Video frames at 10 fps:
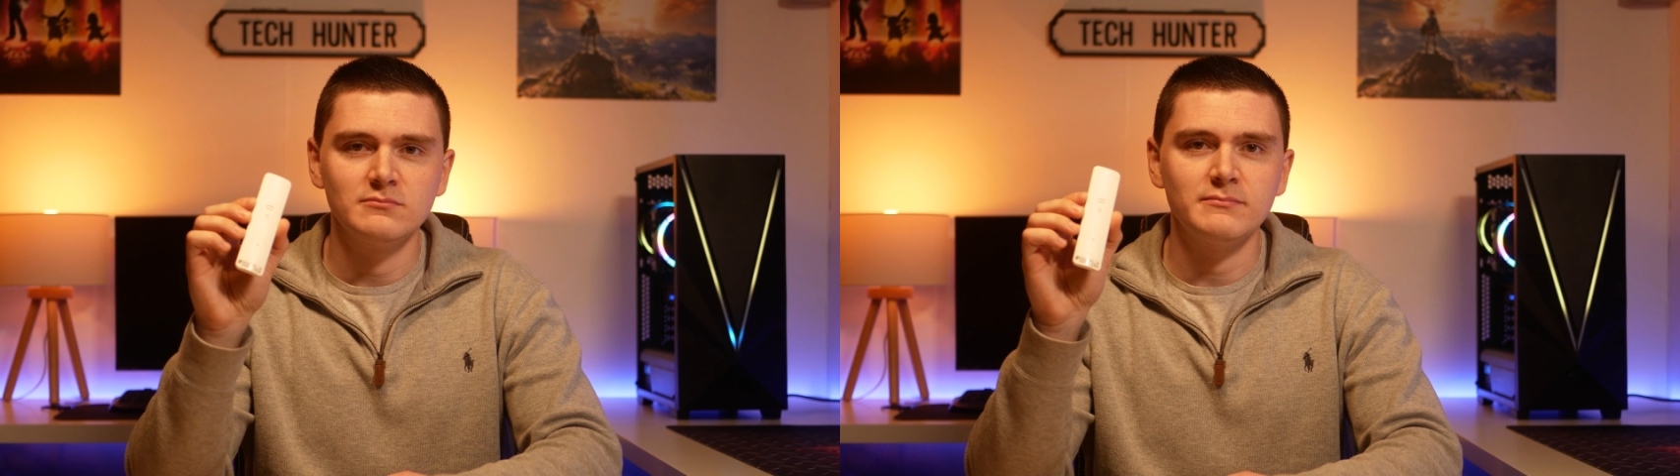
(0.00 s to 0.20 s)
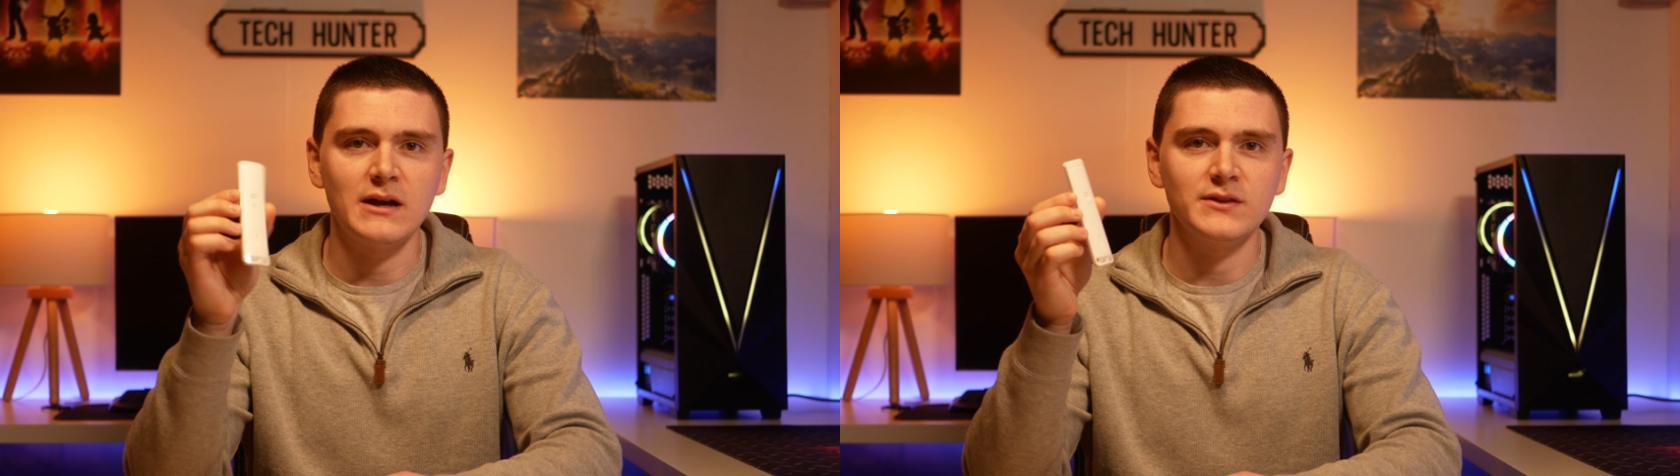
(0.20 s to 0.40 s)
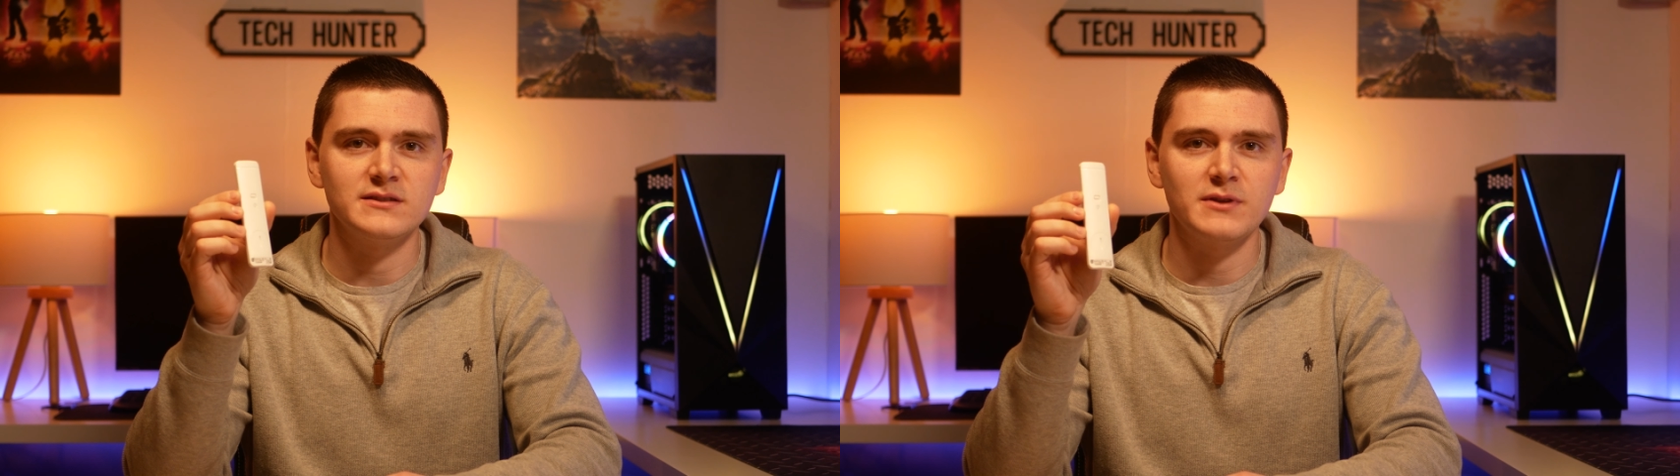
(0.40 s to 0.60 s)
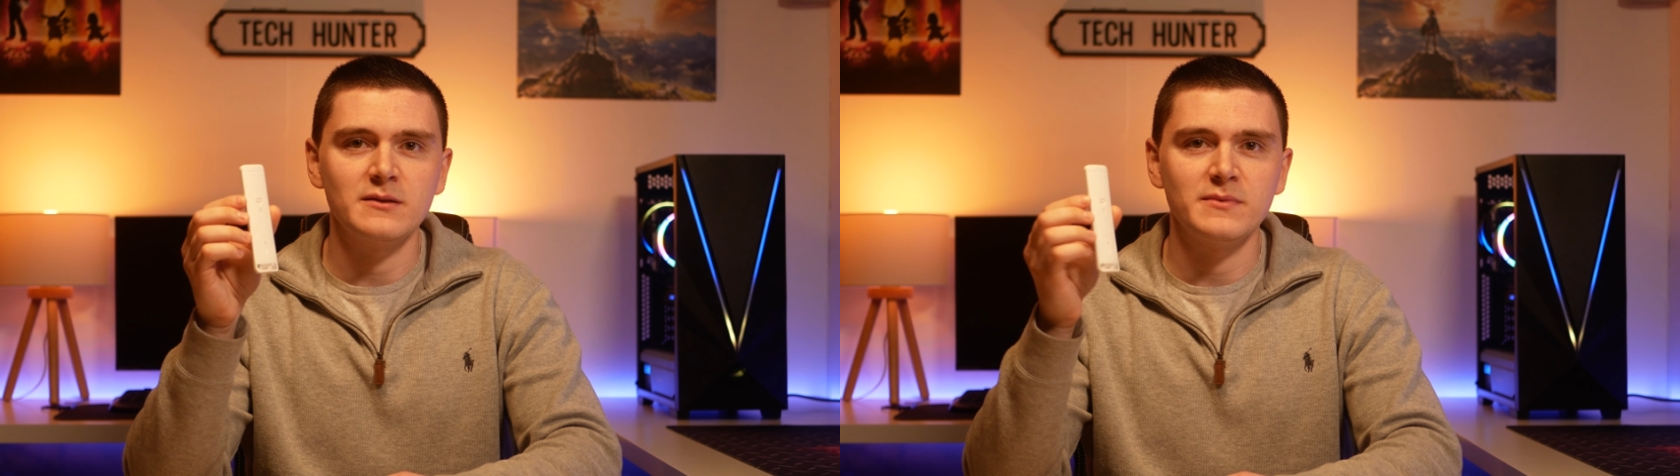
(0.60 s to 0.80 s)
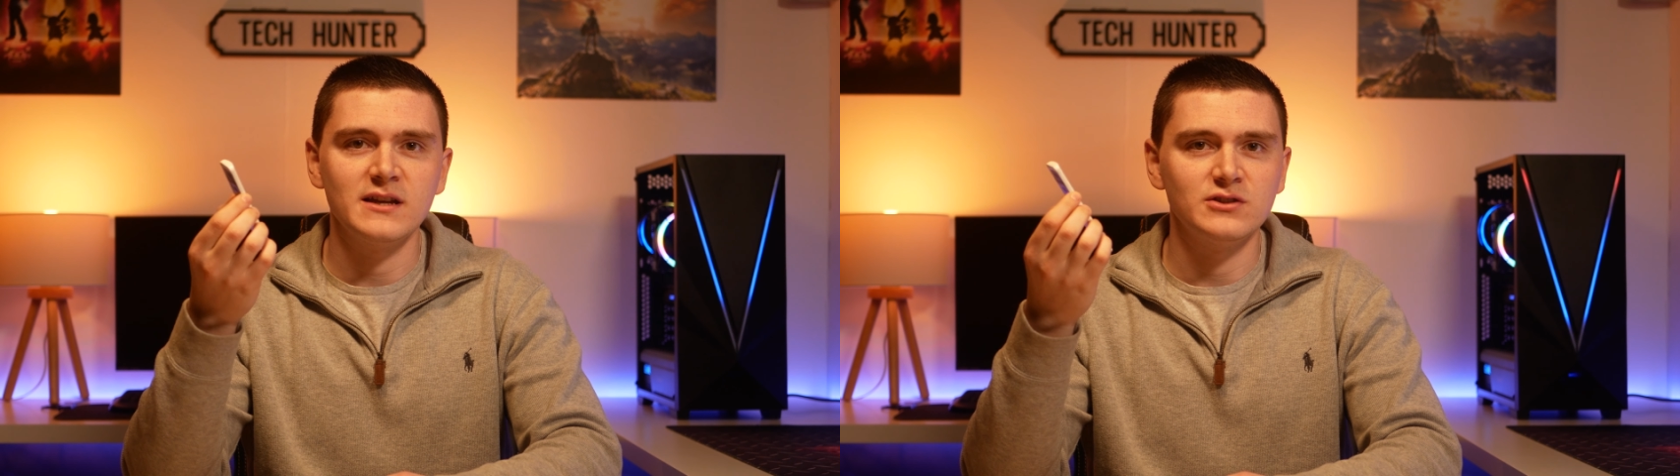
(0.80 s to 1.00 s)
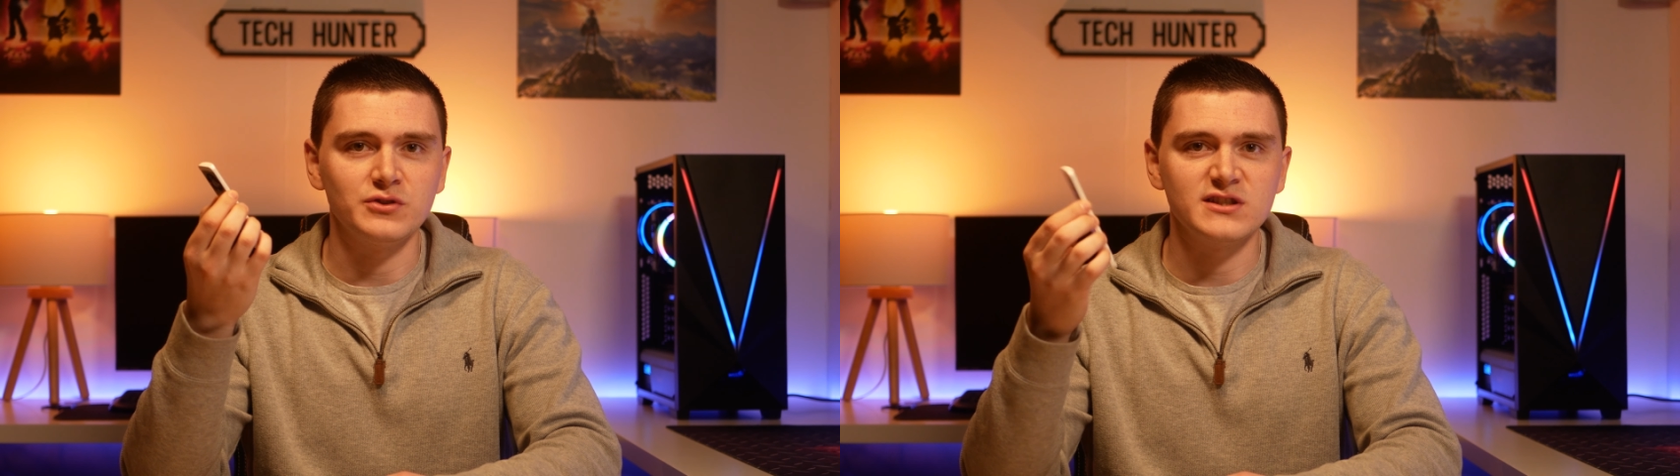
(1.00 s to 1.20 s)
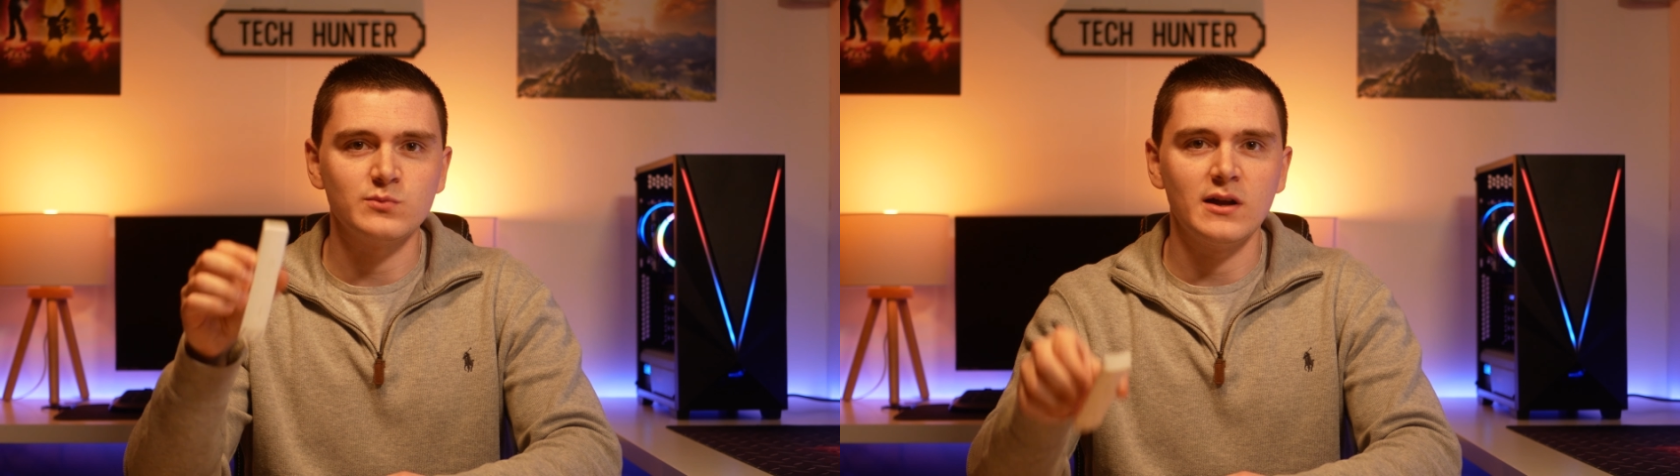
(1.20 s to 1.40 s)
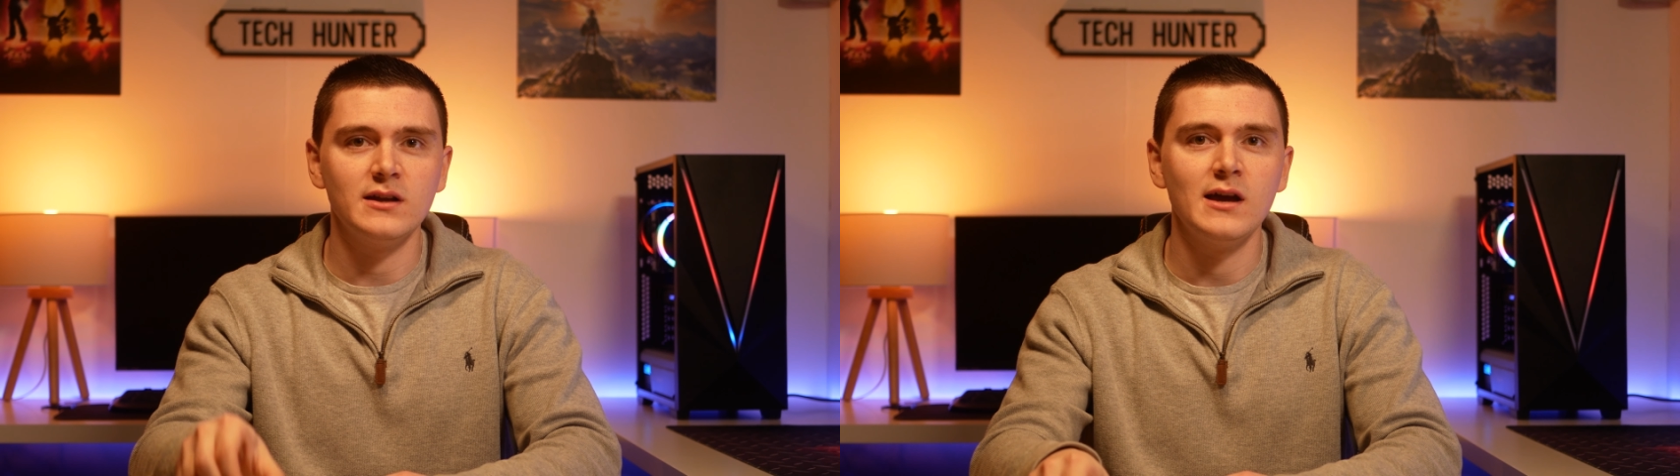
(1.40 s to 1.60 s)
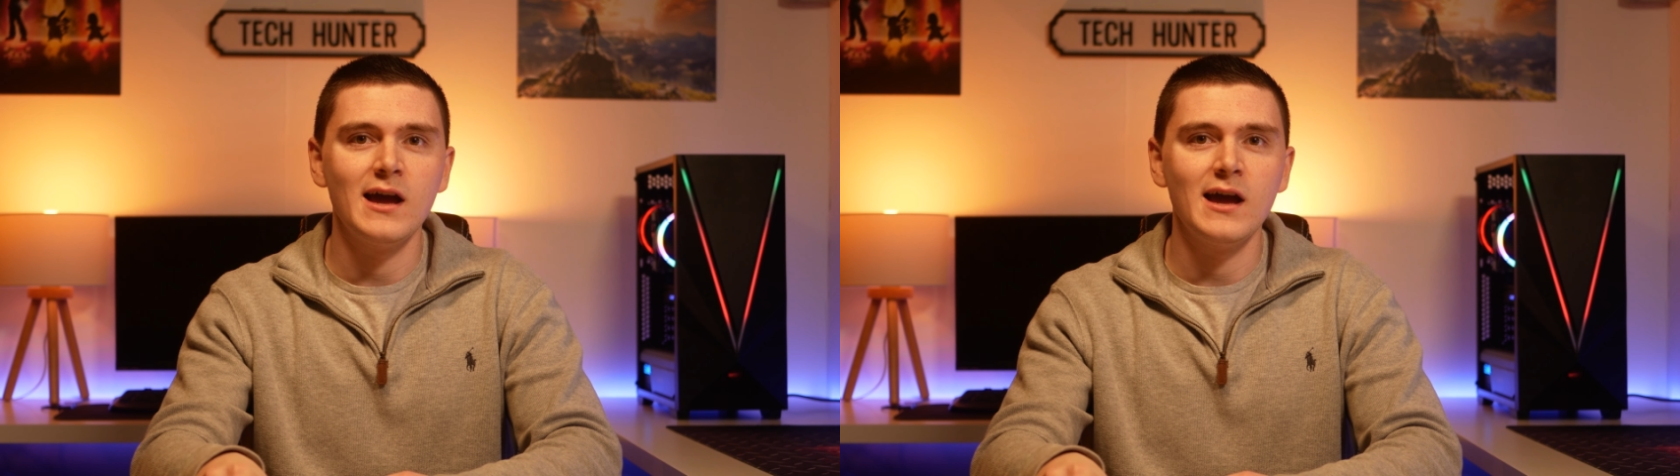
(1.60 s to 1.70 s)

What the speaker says: about this kind of big, not this one,